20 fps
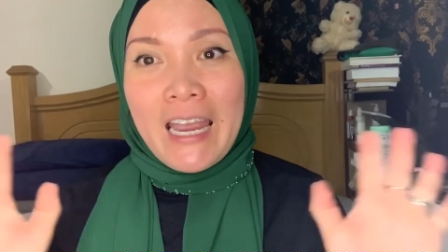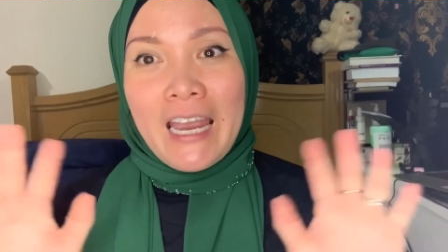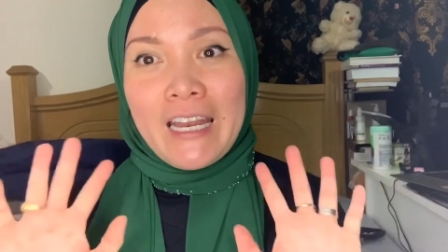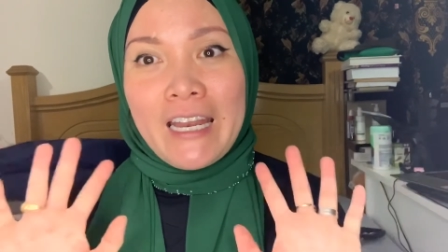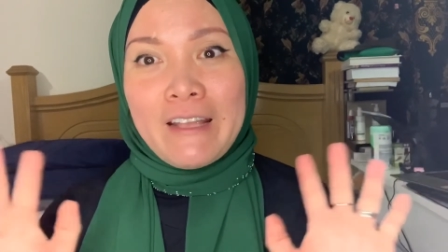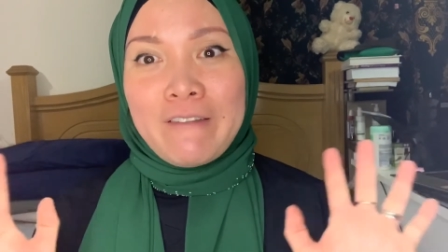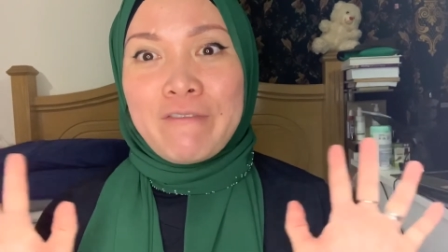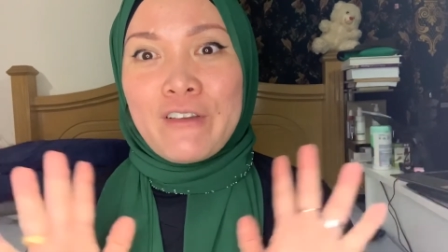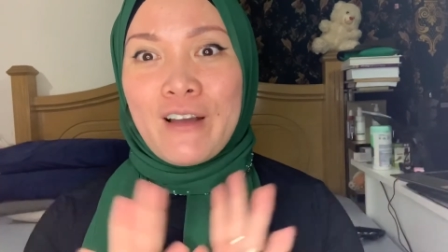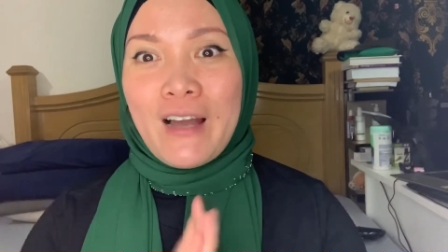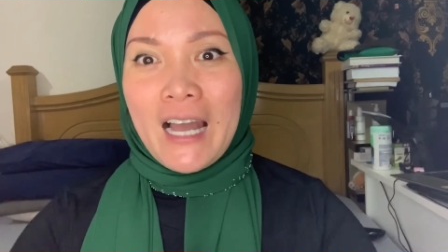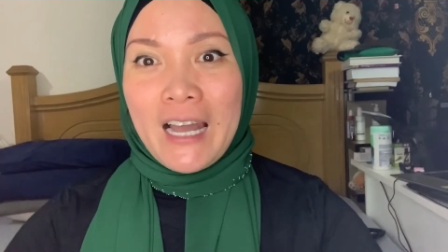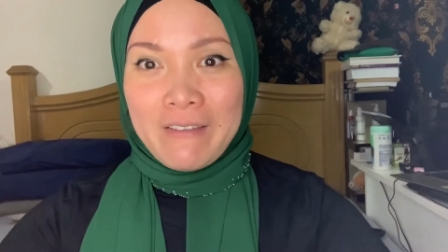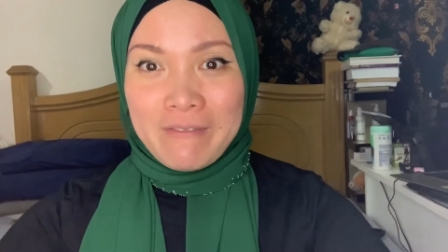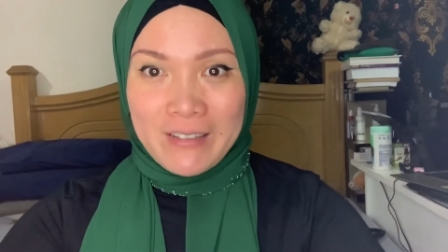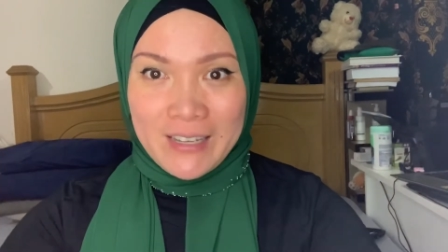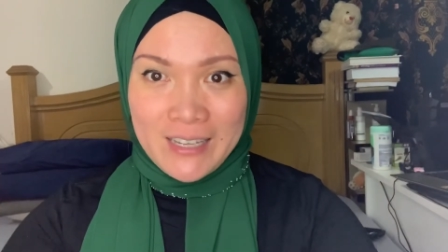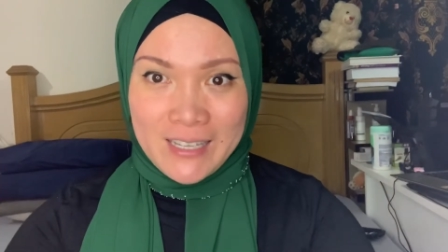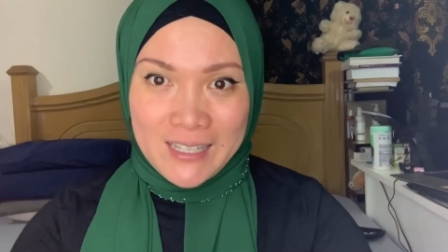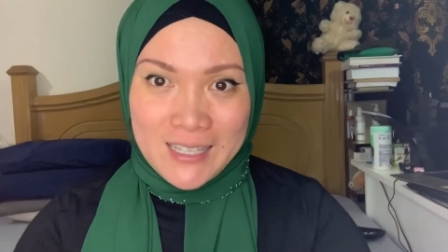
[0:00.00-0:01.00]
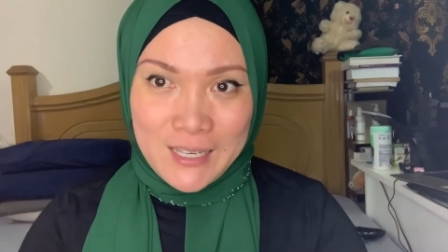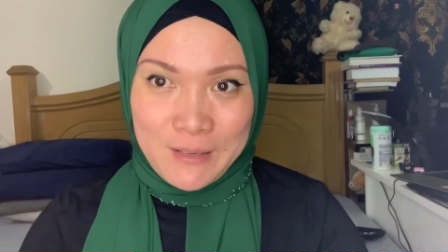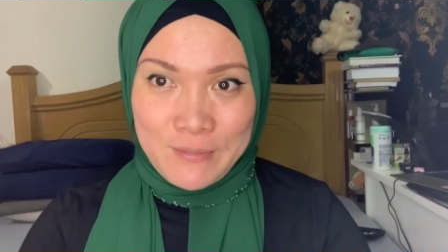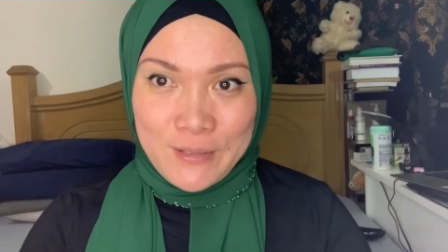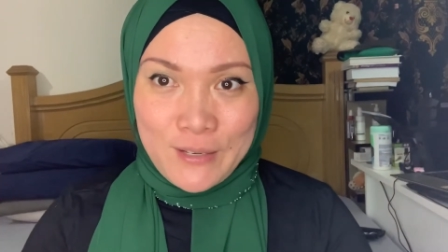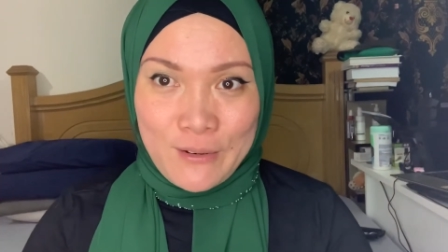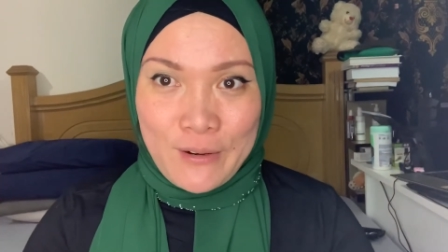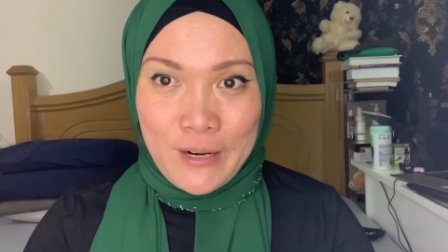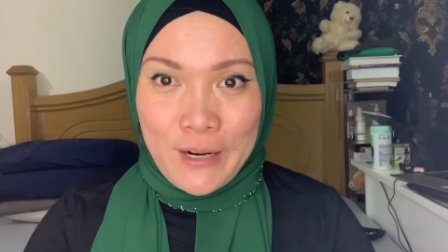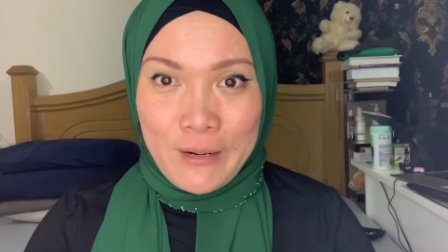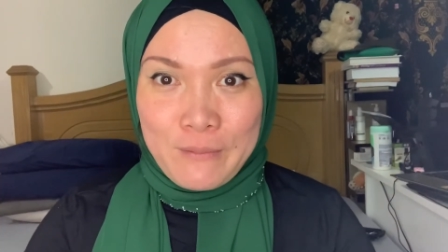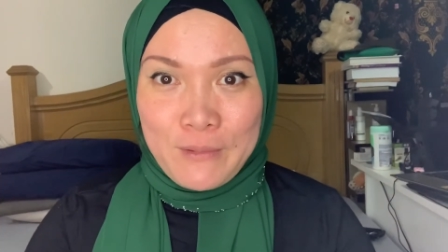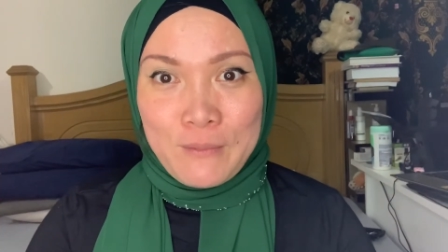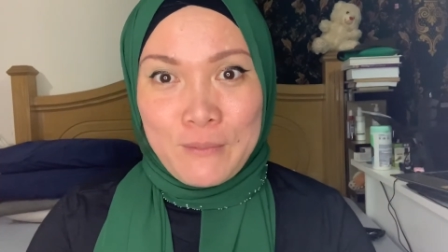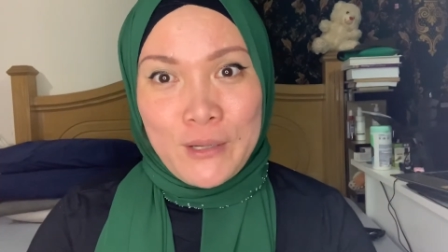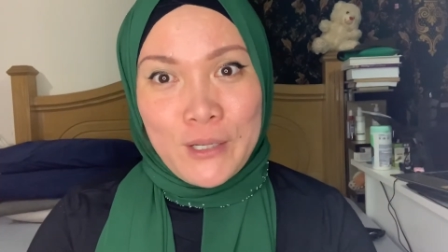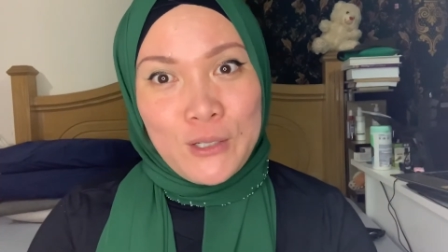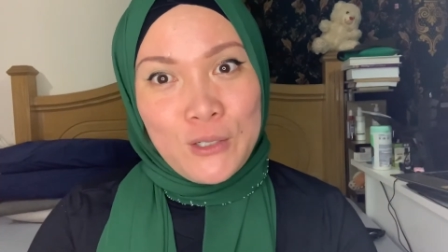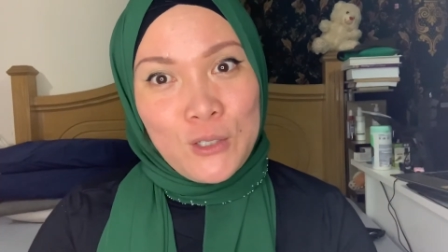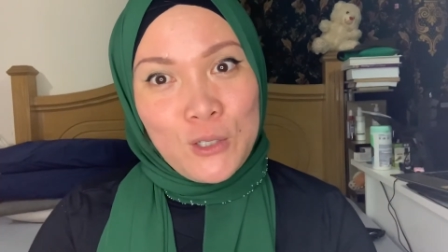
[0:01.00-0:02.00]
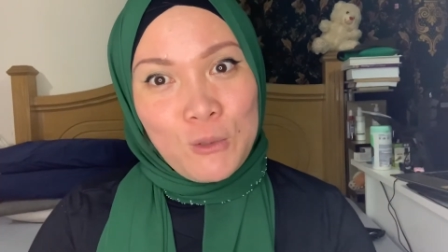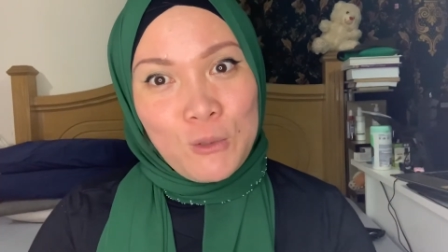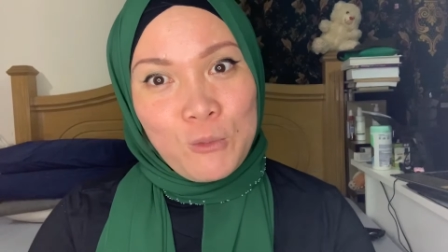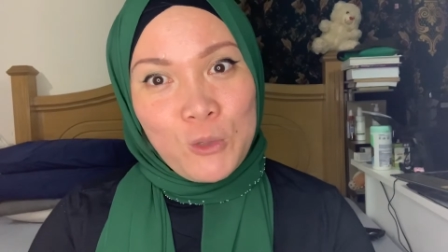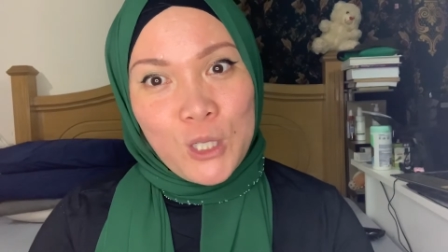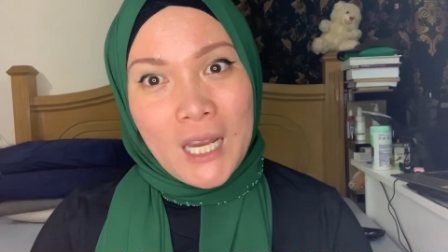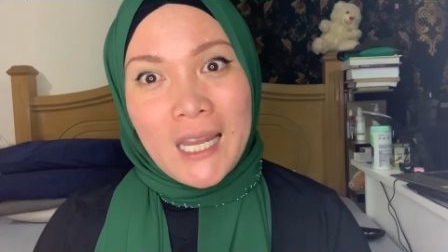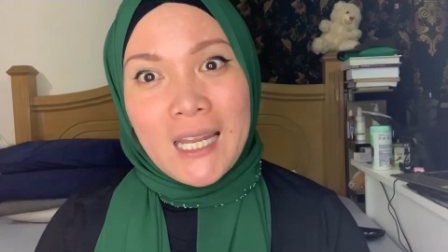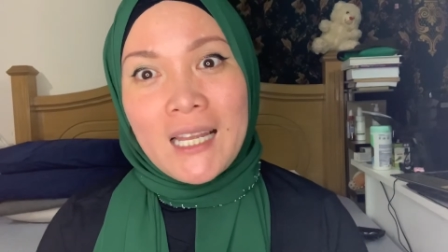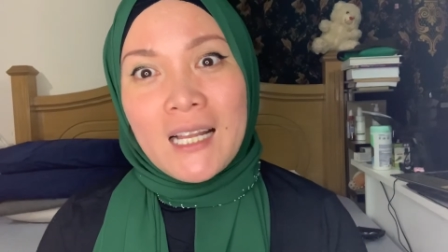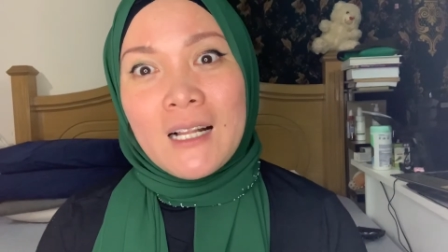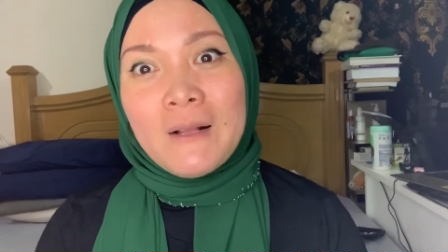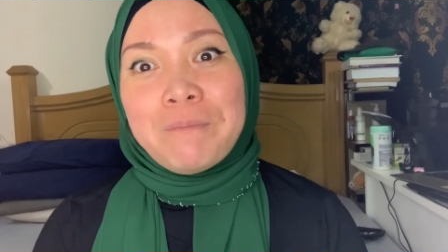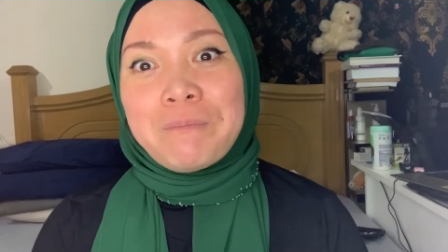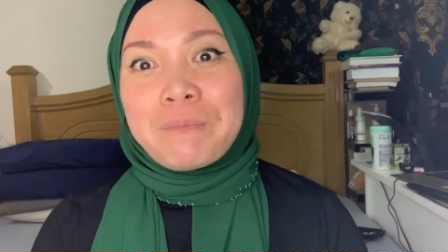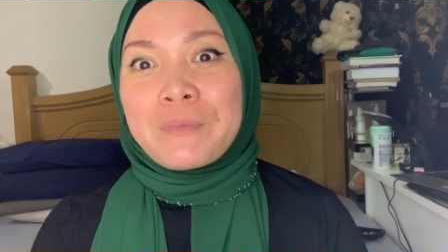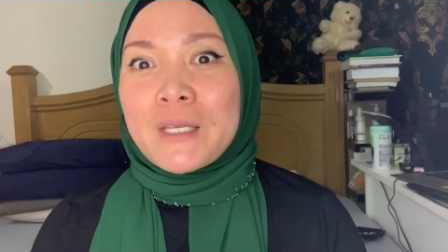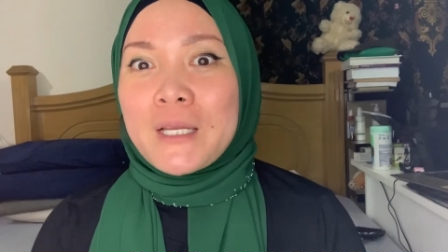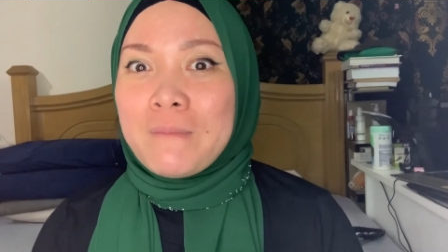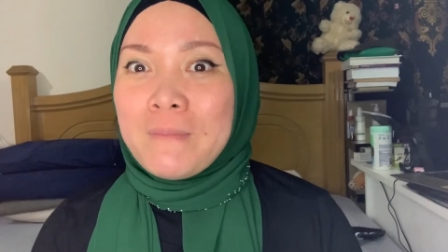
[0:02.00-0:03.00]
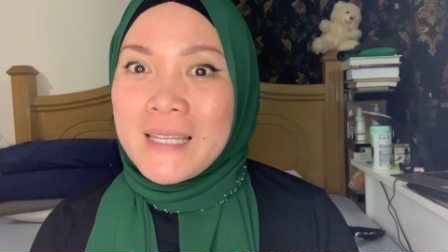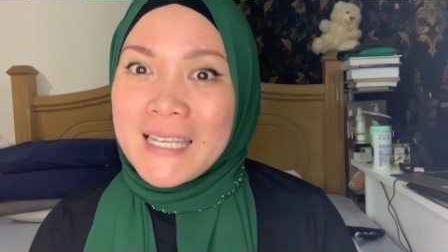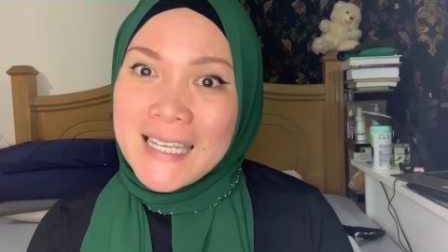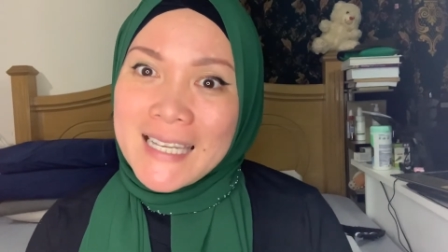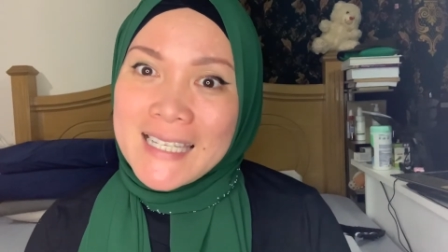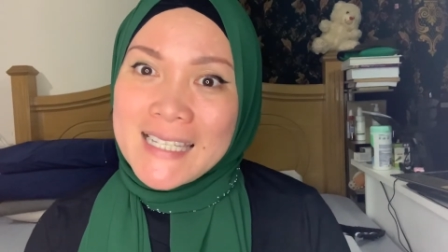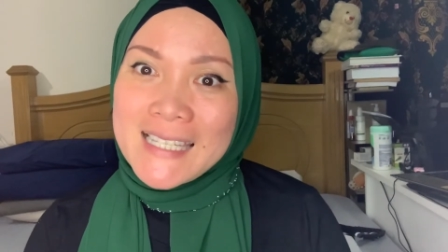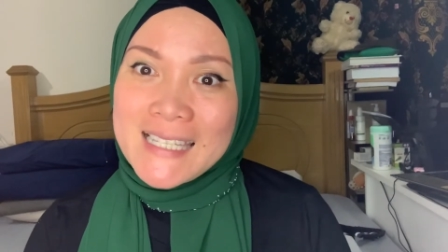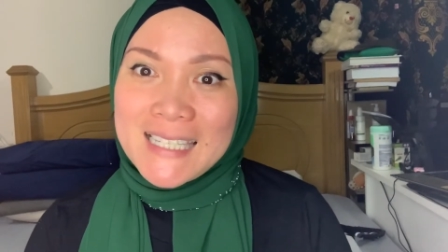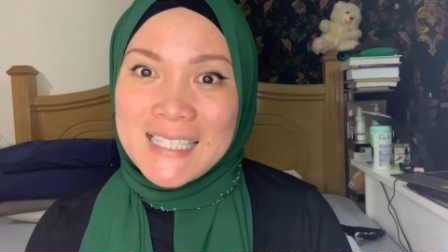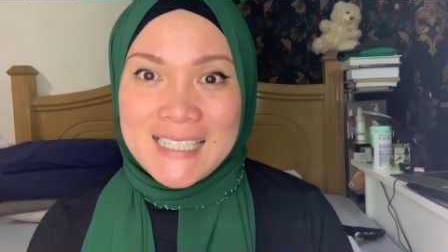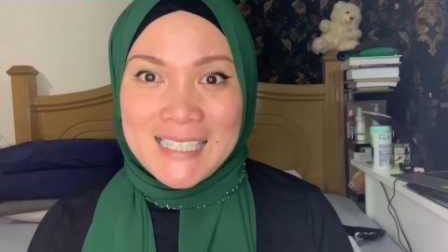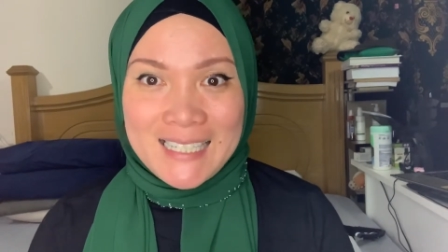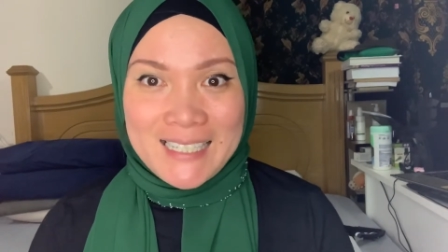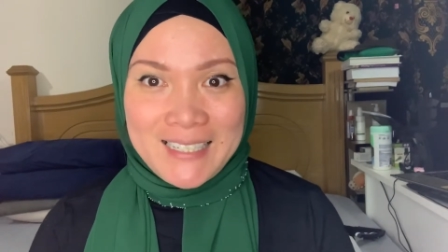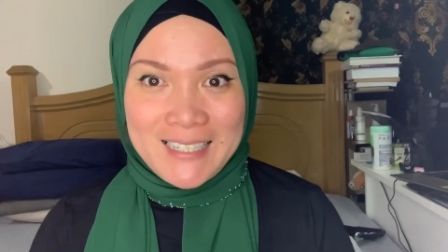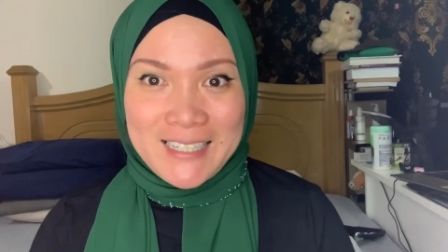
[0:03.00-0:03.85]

and if you haven't subscribed in my youtube channel Please consider